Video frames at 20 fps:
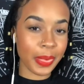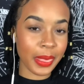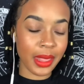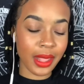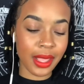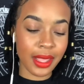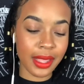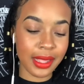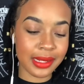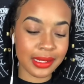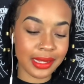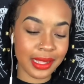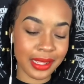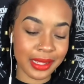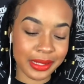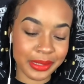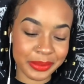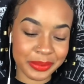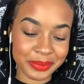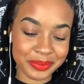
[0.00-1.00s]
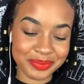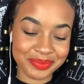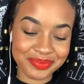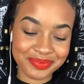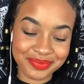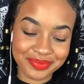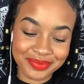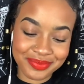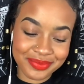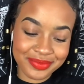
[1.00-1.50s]
And
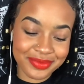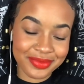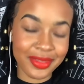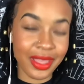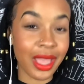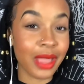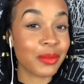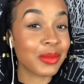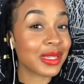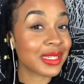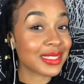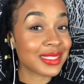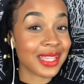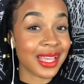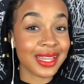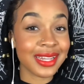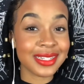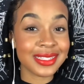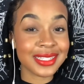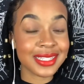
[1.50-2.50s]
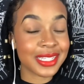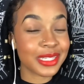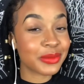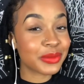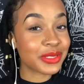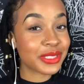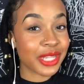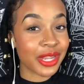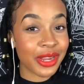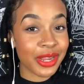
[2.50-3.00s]
I'm excited to keep
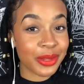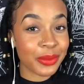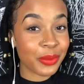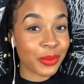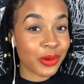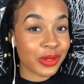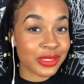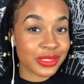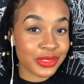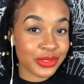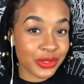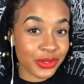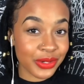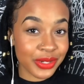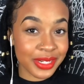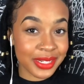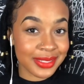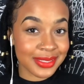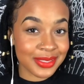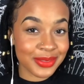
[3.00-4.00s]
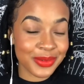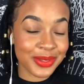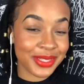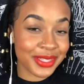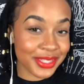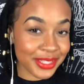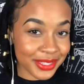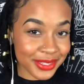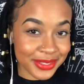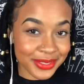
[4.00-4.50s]
sharing more stories with
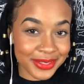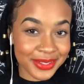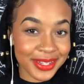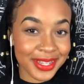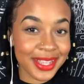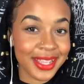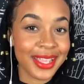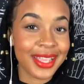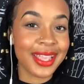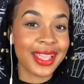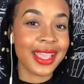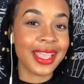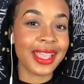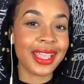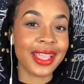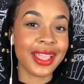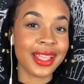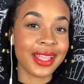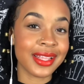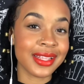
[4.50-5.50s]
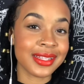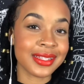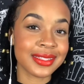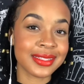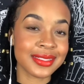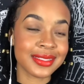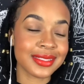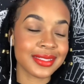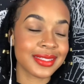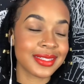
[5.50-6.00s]
you and
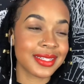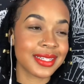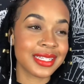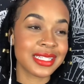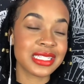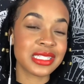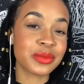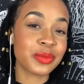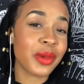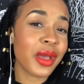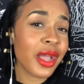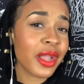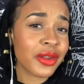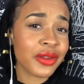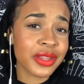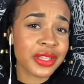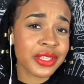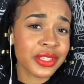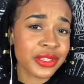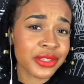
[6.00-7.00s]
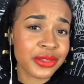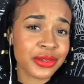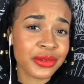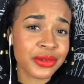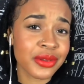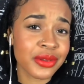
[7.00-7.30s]
inspiring you.